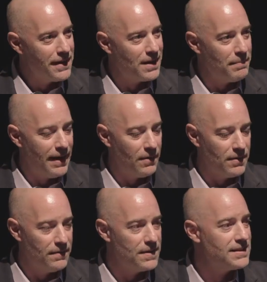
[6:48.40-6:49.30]
think about
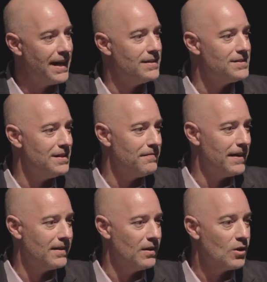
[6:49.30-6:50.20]
the
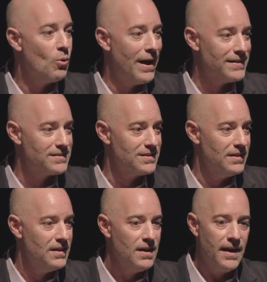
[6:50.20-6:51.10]
scientific quest
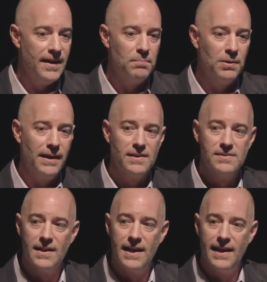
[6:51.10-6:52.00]
in a place
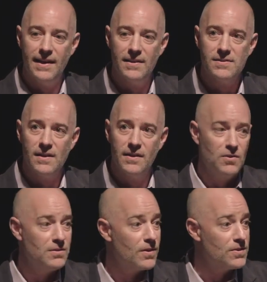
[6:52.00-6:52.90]
that has a
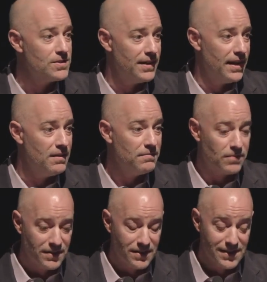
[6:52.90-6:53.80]
university
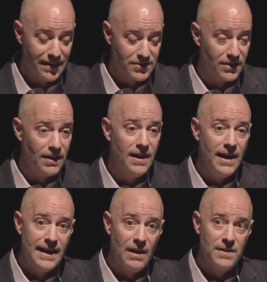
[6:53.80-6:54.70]
front and center
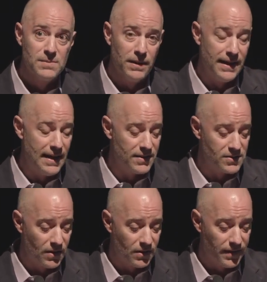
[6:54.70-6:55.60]
and how this played out
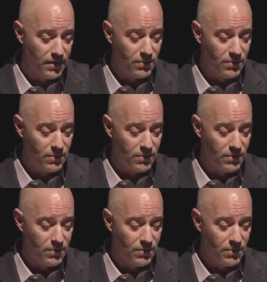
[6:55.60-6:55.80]
historically at